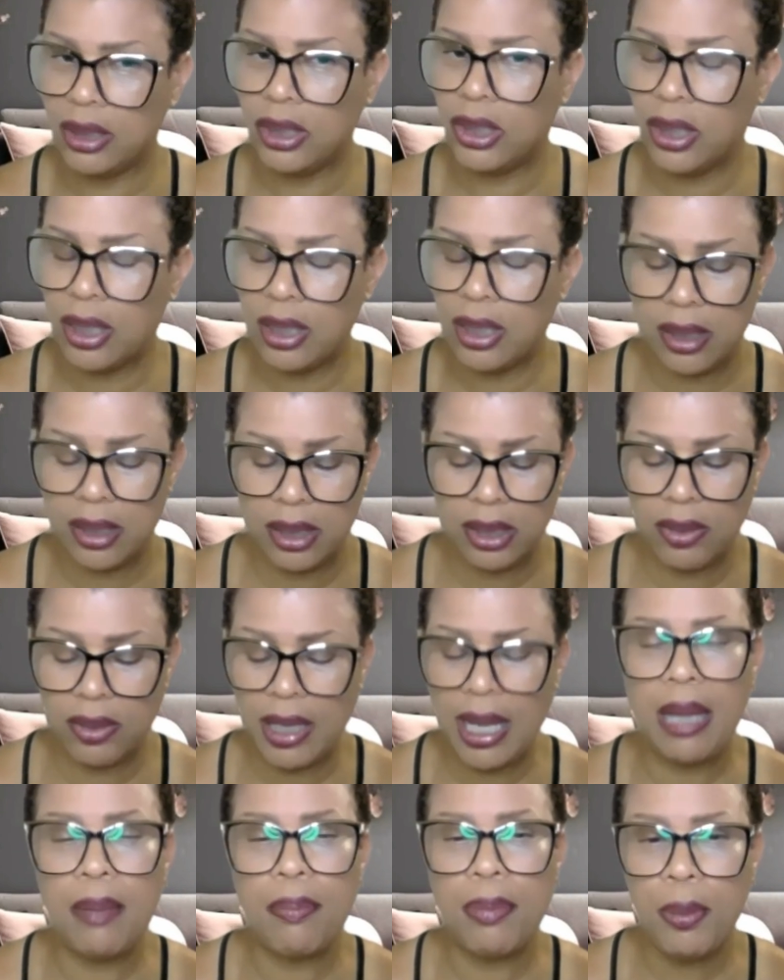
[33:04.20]
It's just,
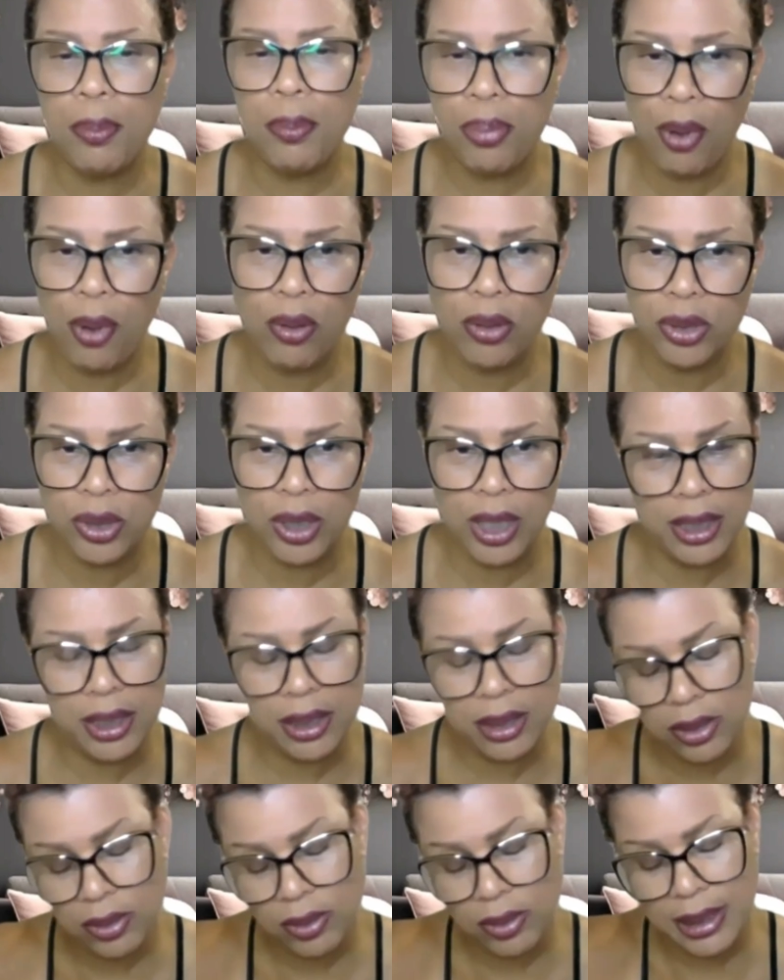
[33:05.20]
you can't be broke
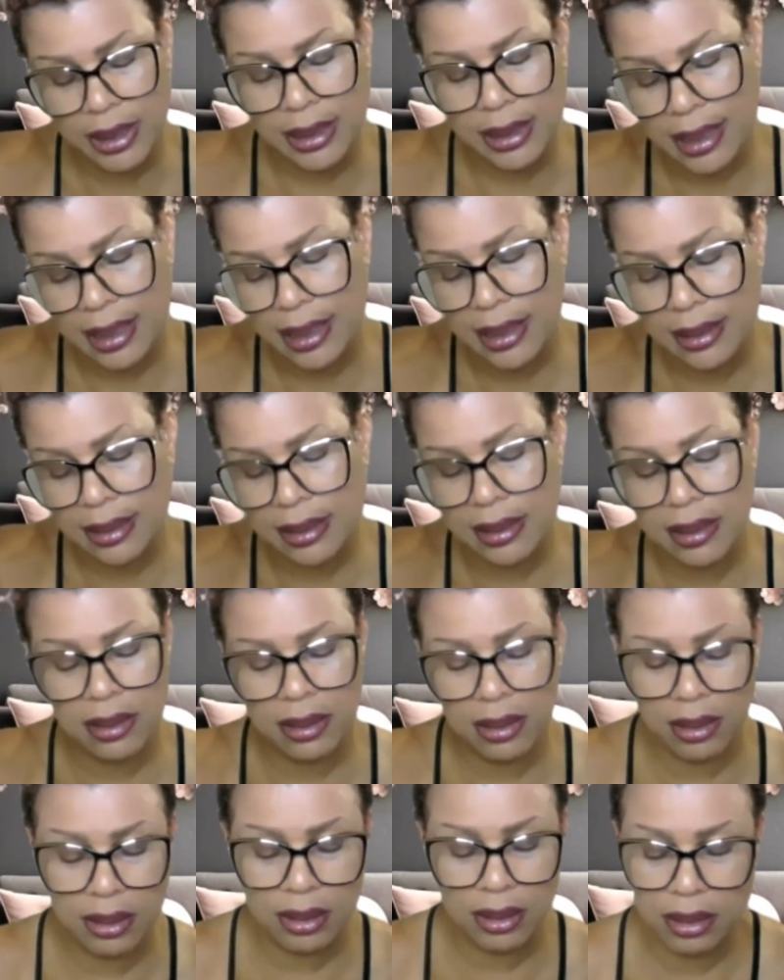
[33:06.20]
trying to do these
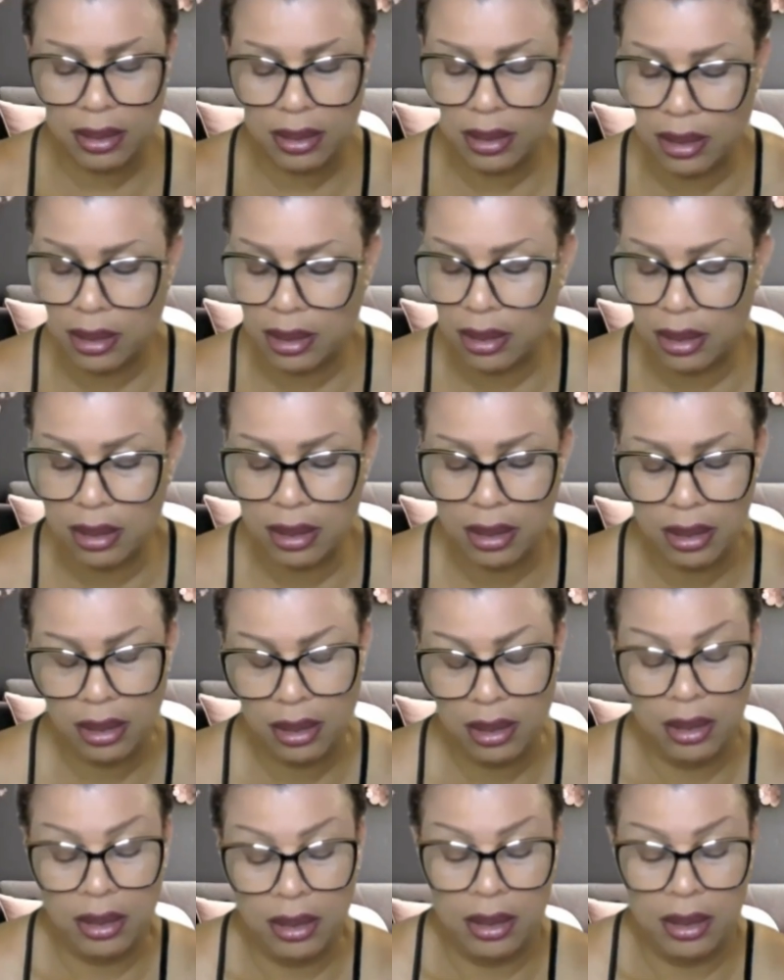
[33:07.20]
things. And